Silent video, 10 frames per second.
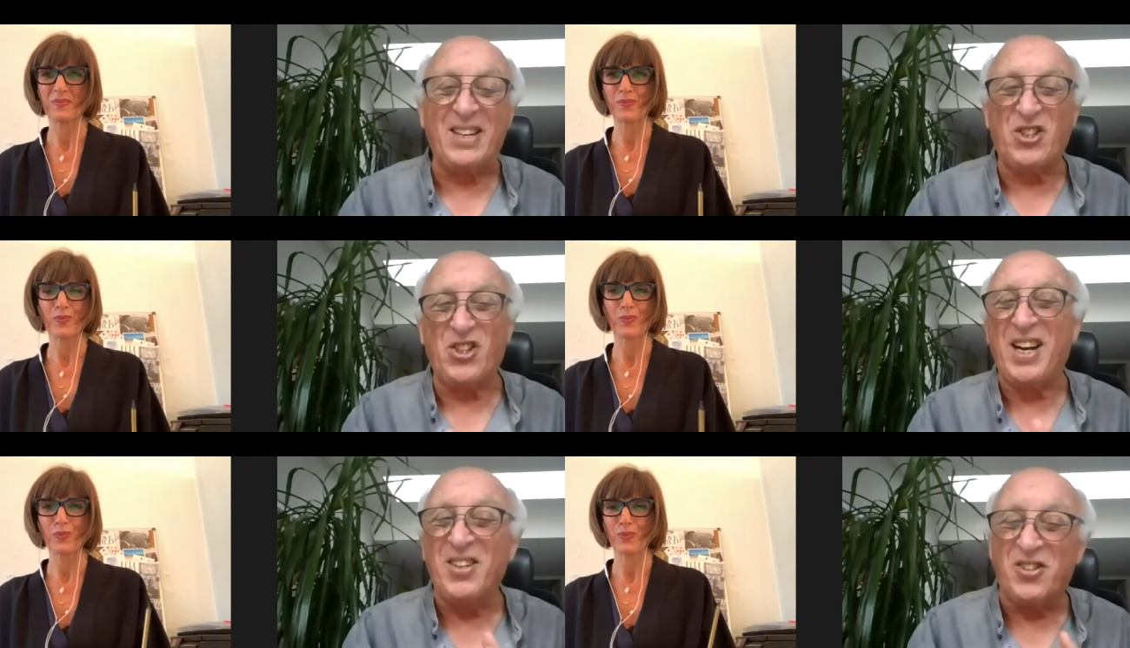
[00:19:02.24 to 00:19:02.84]

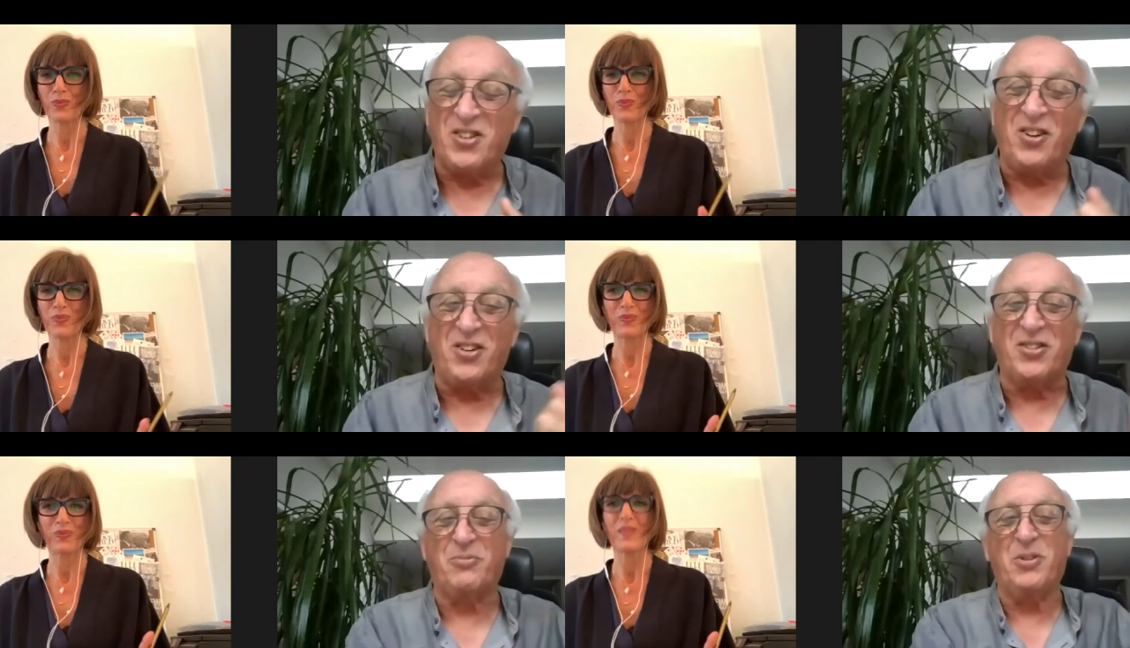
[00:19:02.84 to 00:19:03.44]
Speaker 1: that changed a
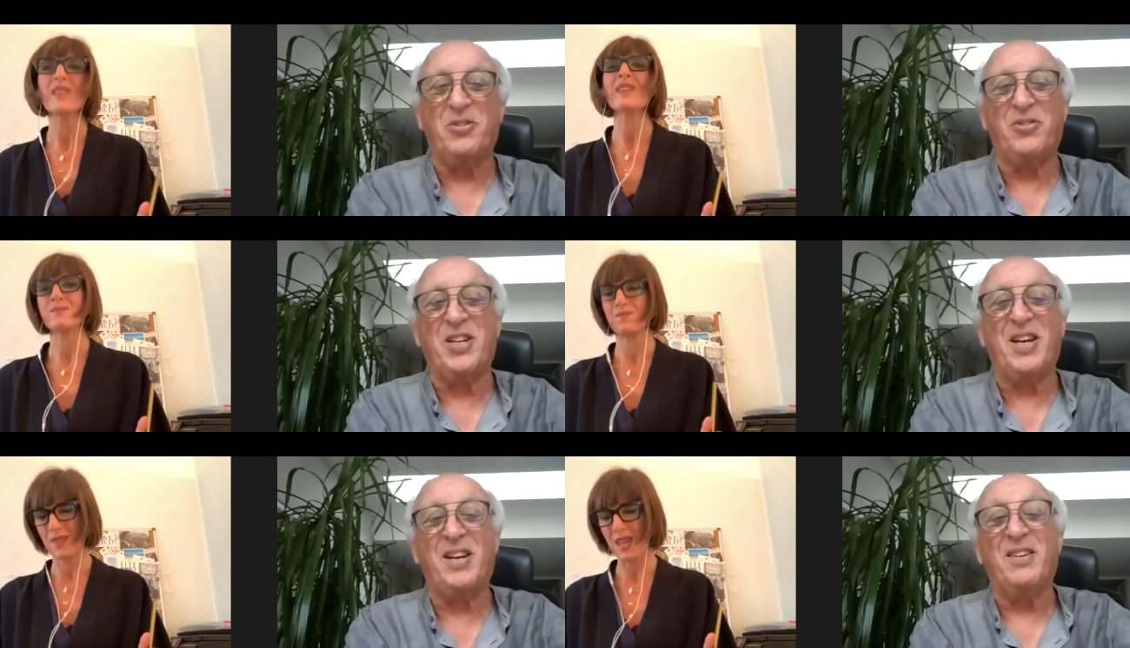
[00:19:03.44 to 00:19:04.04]
lot, would
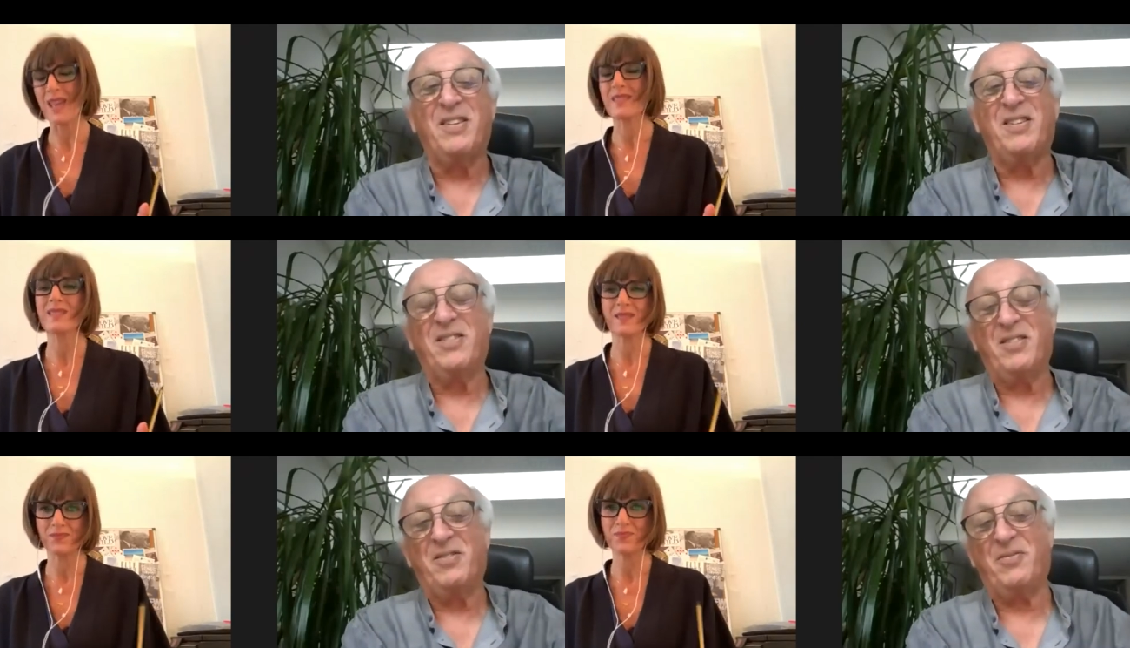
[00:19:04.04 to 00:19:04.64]
you
Speaker 2: say?
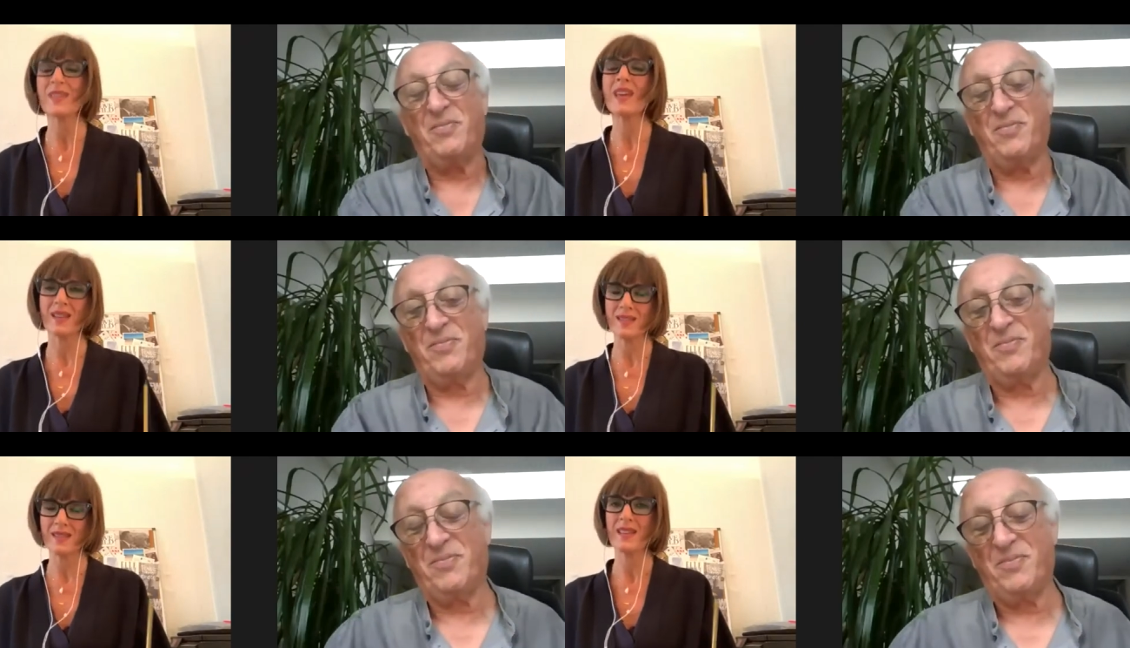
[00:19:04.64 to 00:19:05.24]

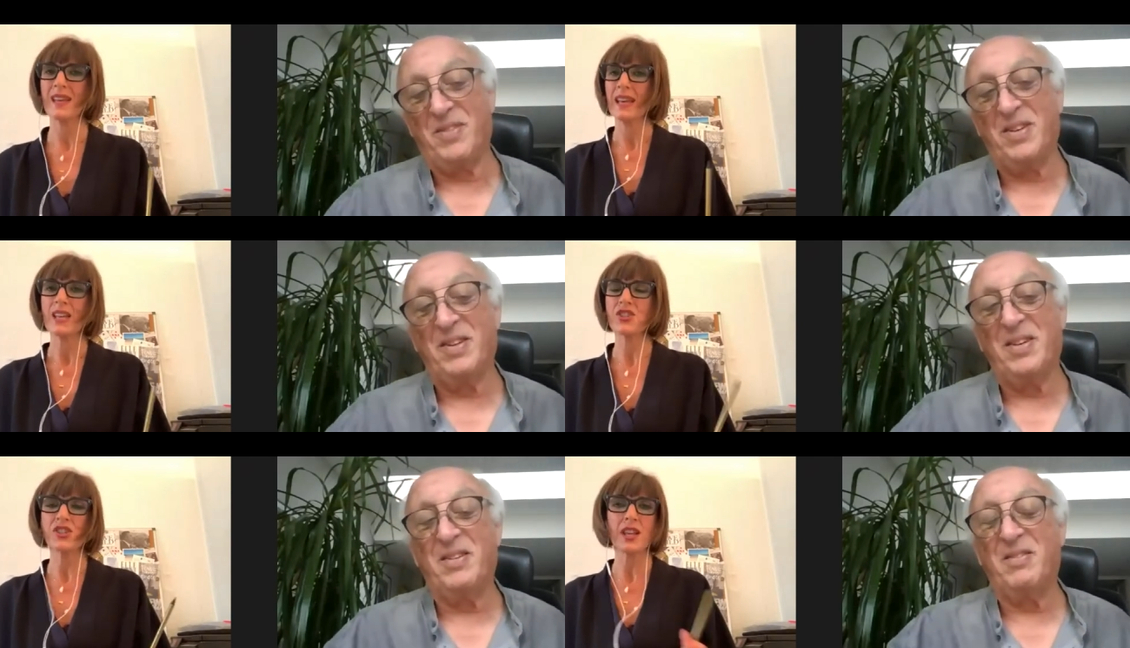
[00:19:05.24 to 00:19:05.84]
Yes.
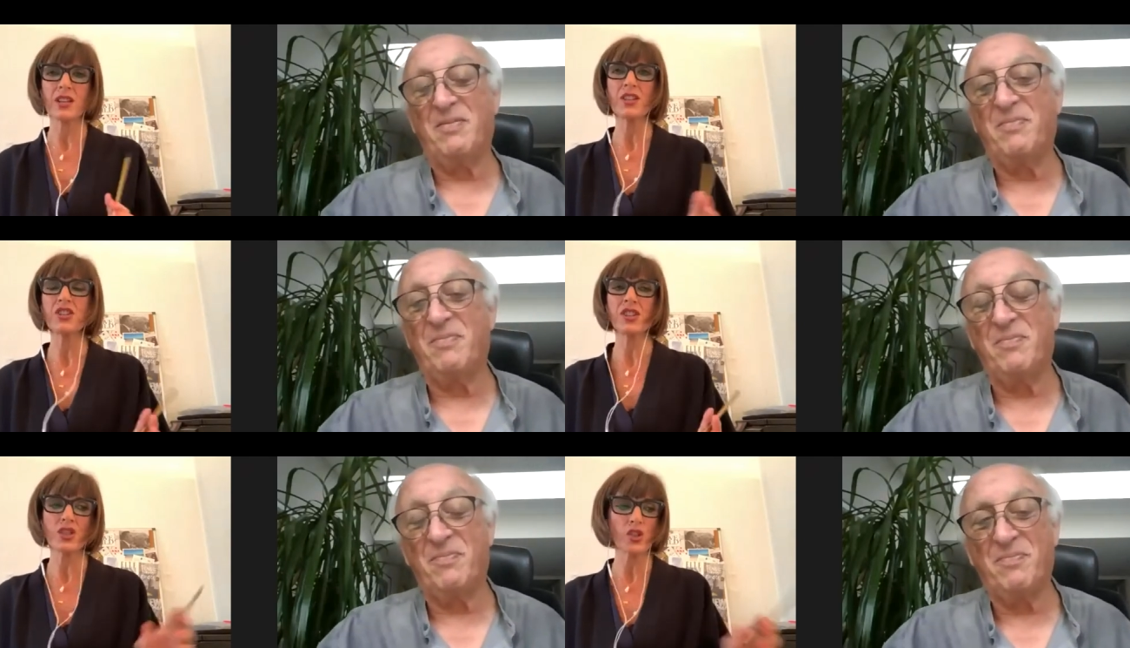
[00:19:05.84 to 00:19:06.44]
It
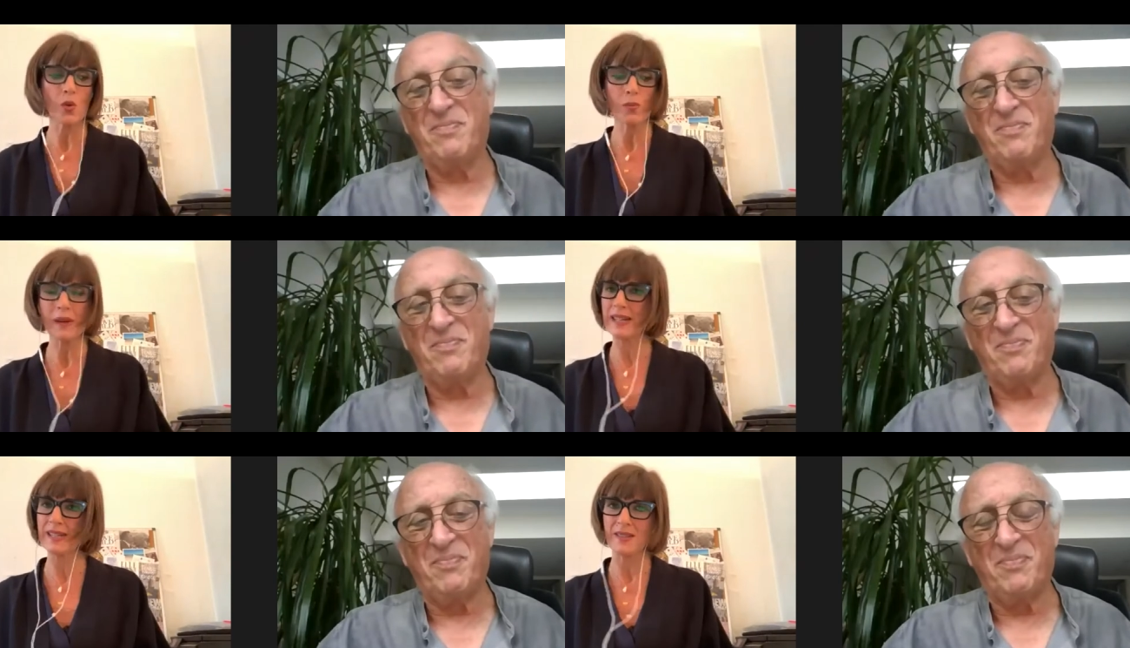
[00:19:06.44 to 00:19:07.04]
changed
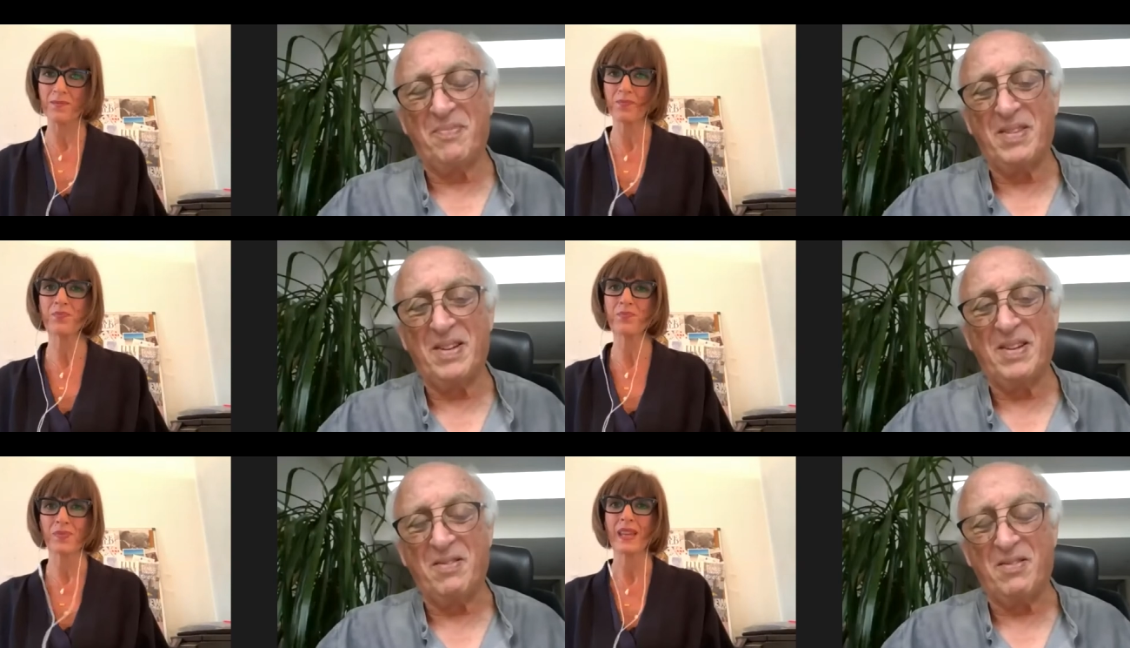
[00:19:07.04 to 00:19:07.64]
completely.
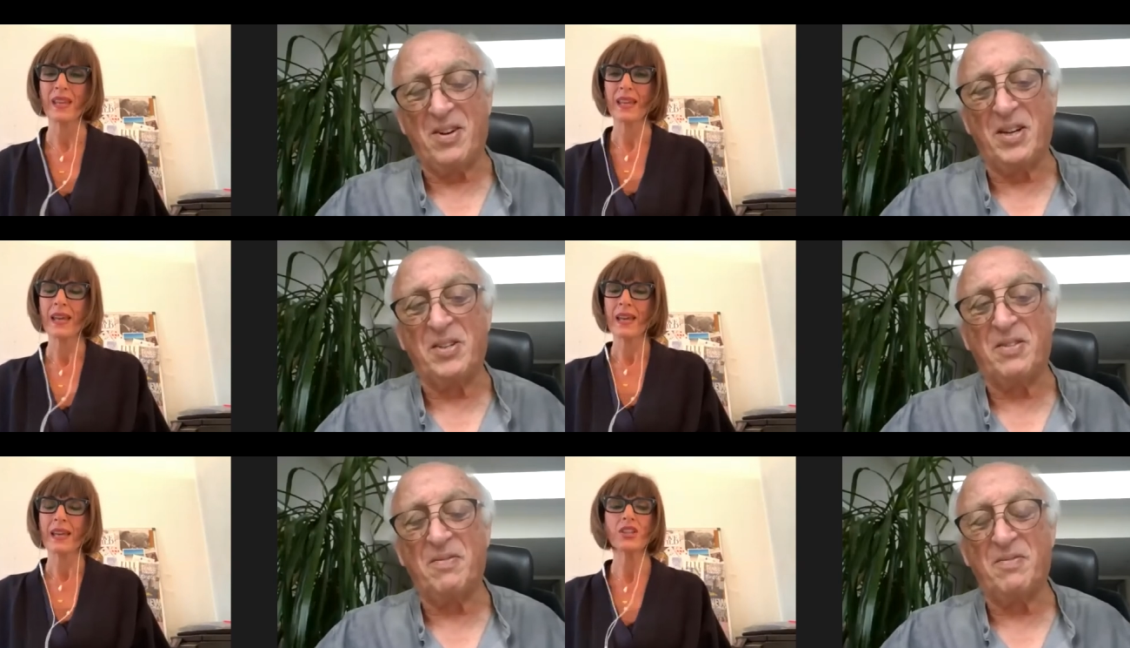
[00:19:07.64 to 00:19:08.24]

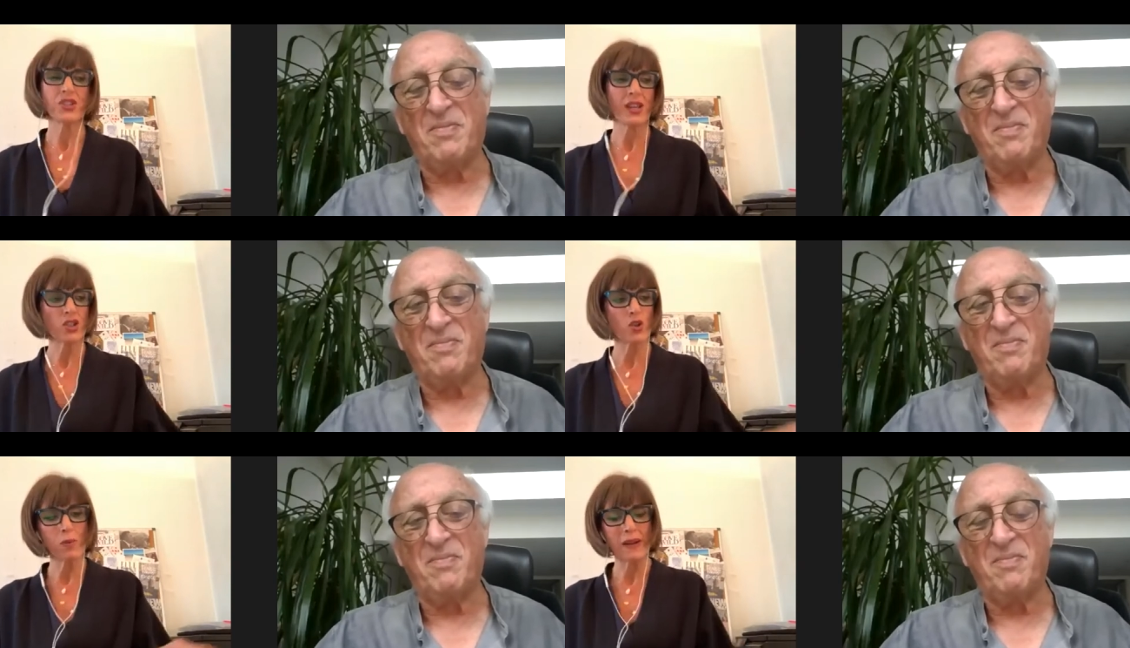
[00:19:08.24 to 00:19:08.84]
Right. It
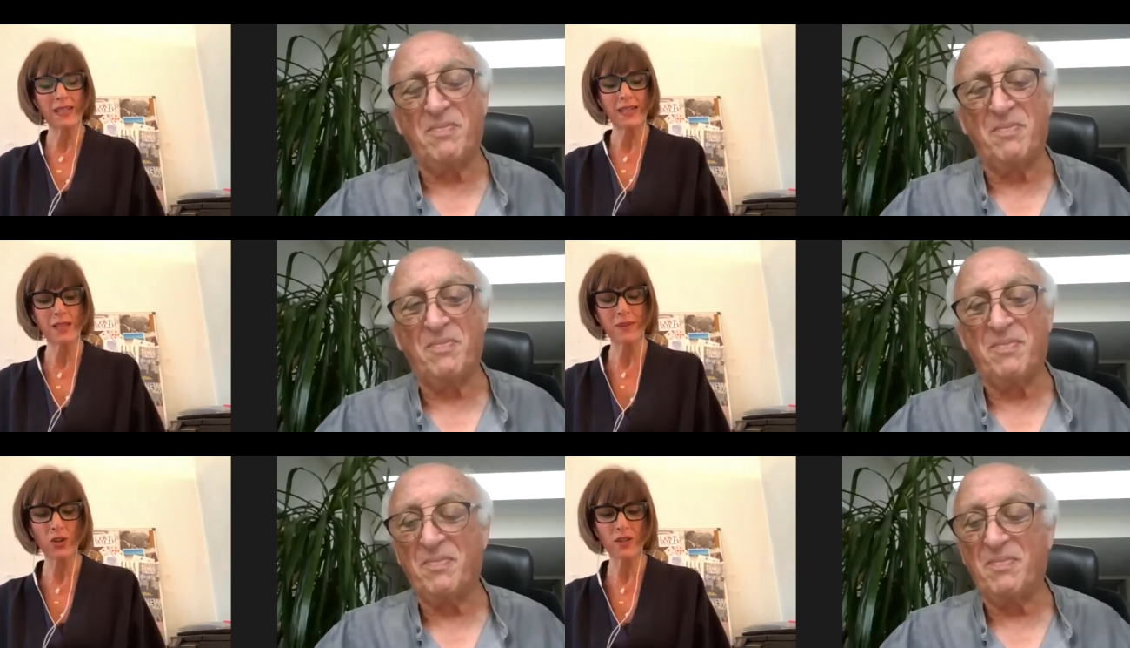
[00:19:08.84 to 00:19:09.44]
changed completely because